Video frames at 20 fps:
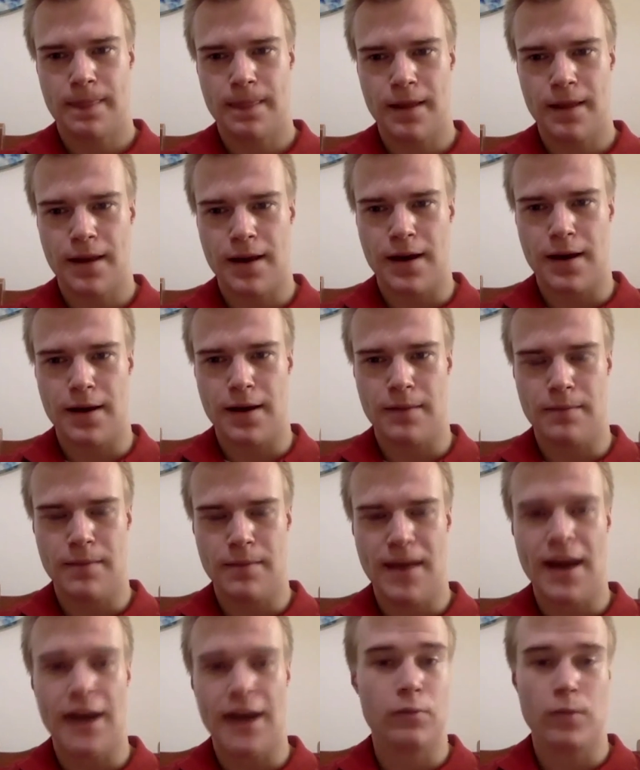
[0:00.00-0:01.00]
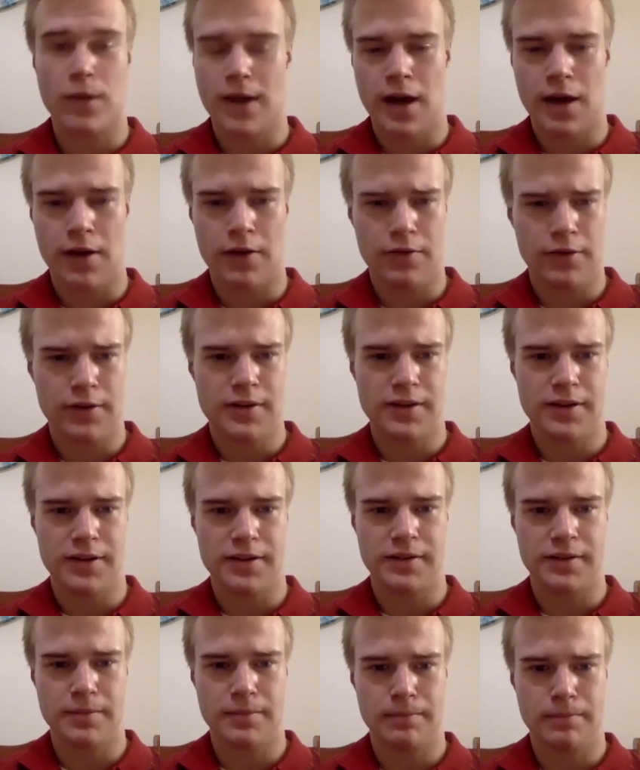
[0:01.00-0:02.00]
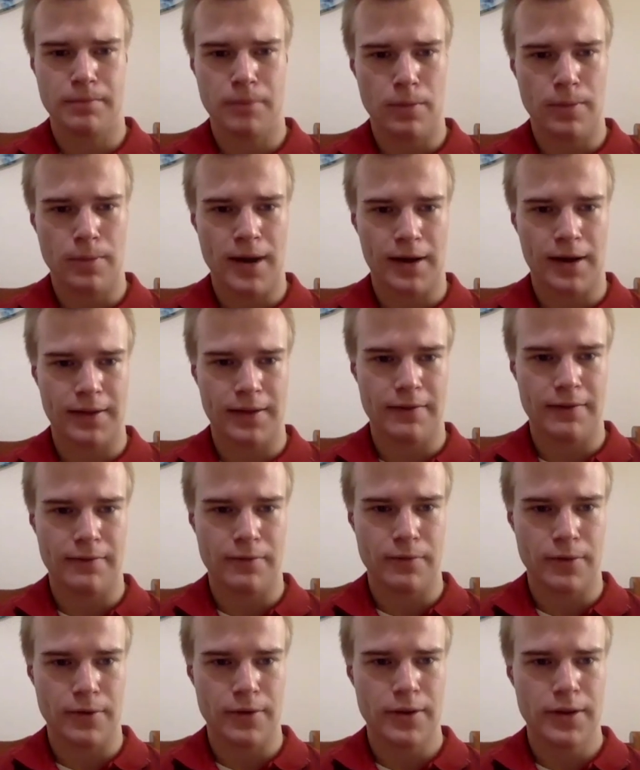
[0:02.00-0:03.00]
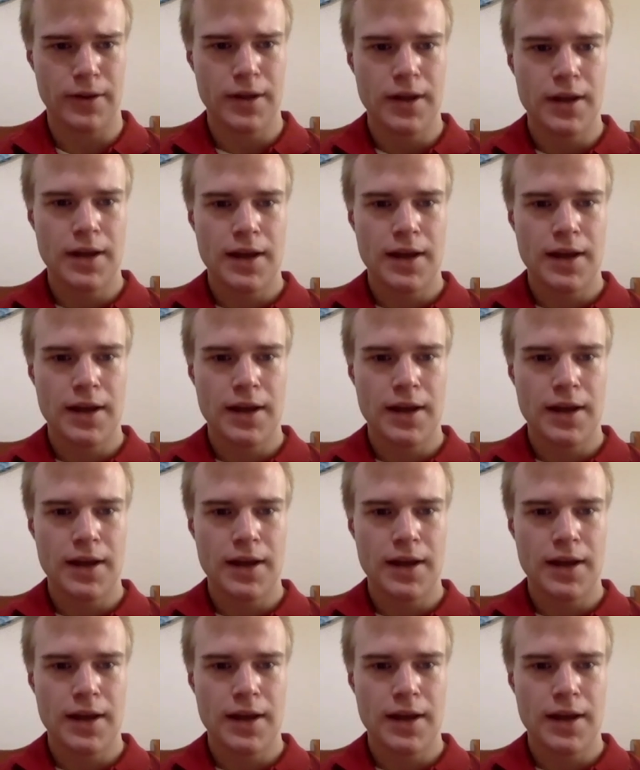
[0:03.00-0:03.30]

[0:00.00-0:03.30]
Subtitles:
out of 100. So just to ballpark that for you.